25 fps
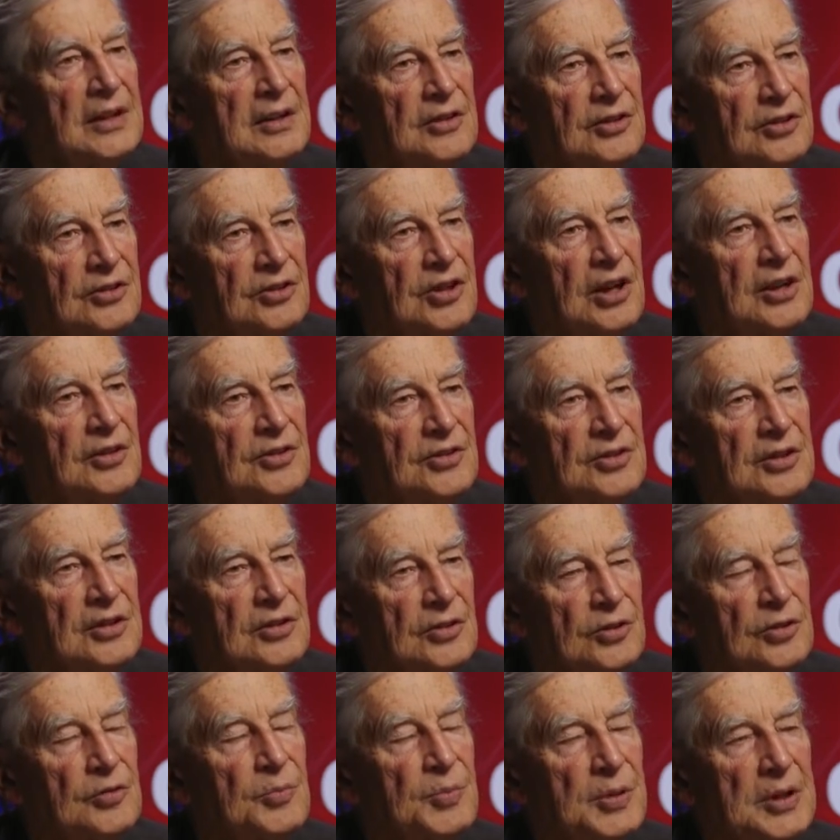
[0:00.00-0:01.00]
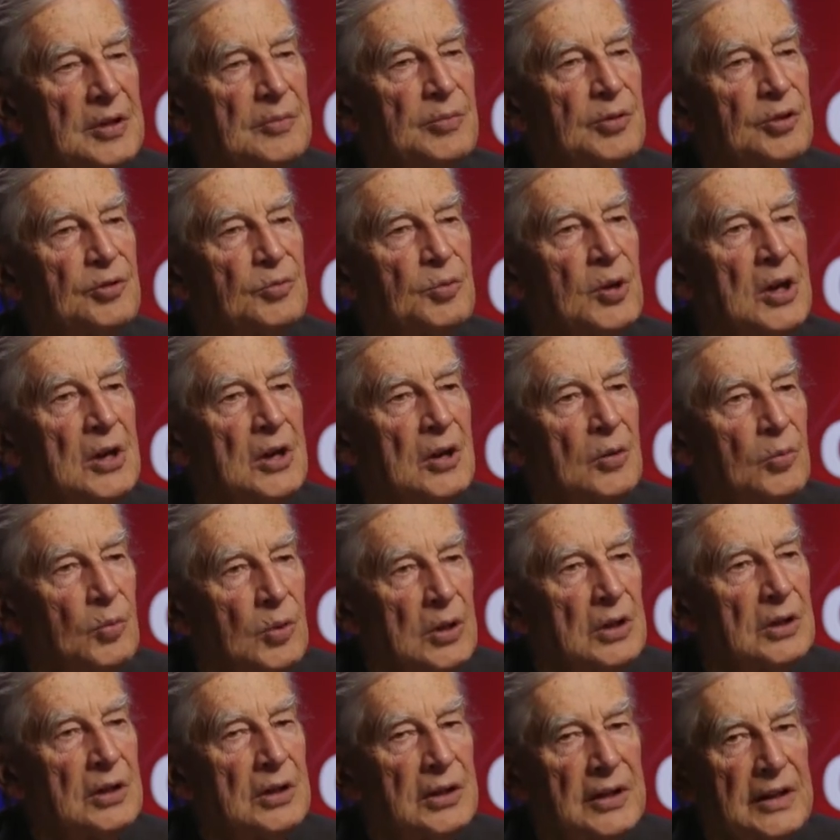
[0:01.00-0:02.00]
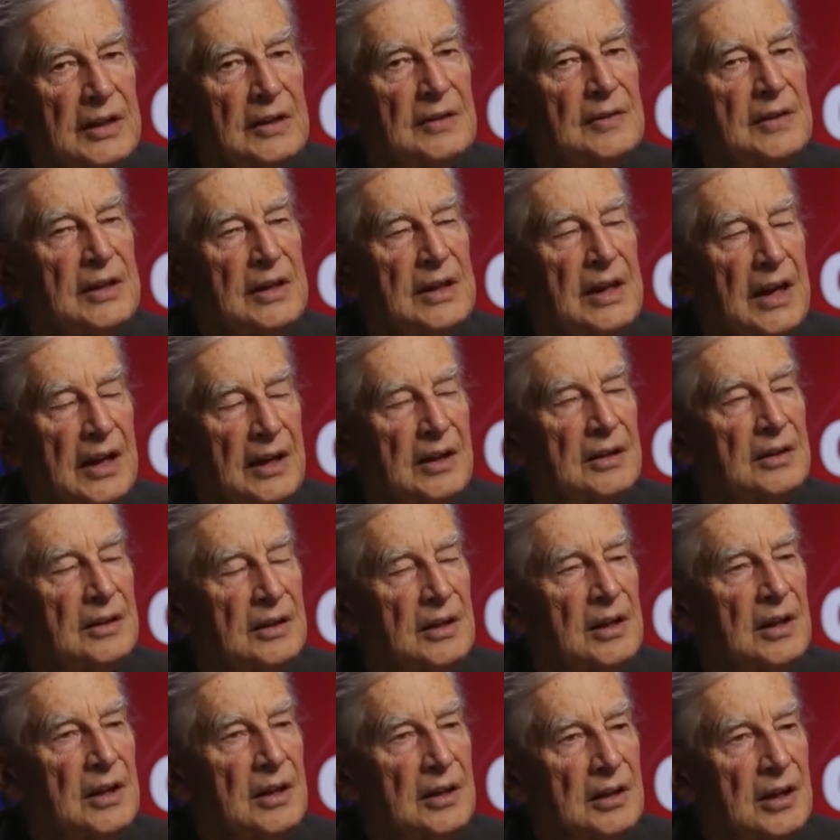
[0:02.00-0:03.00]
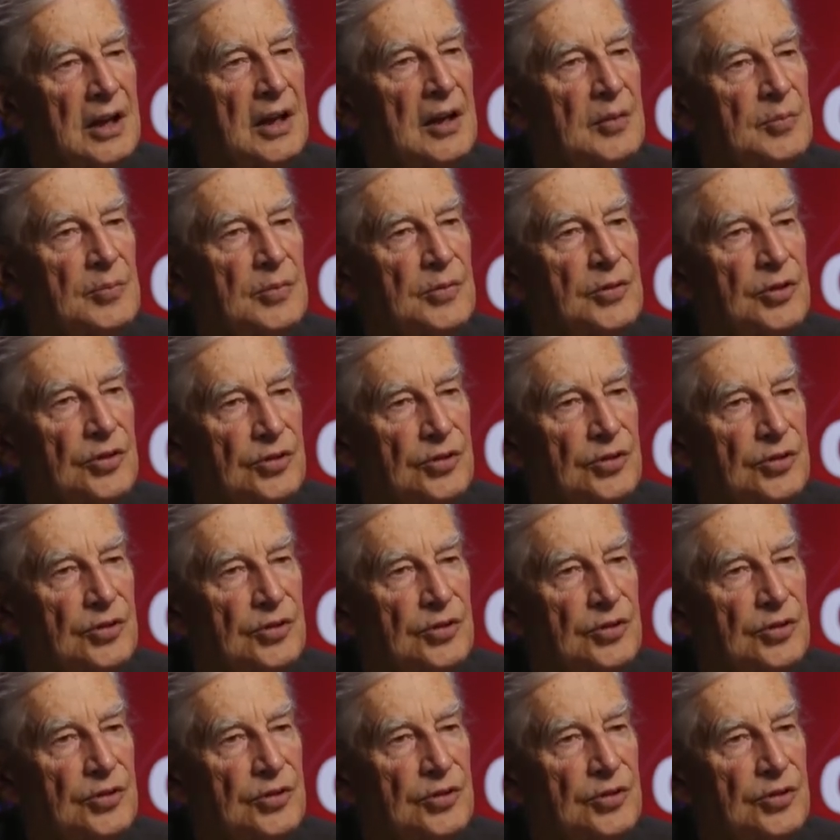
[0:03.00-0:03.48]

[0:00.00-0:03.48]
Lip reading: His just and good purpose will in the end come